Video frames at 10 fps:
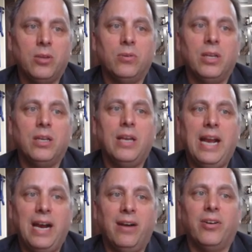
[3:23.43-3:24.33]
you need to
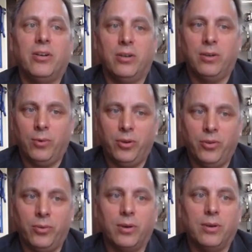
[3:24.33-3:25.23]
have a curtain wall
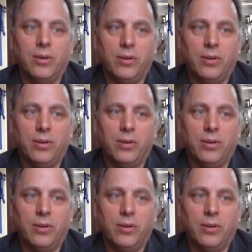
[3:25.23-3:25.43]
door.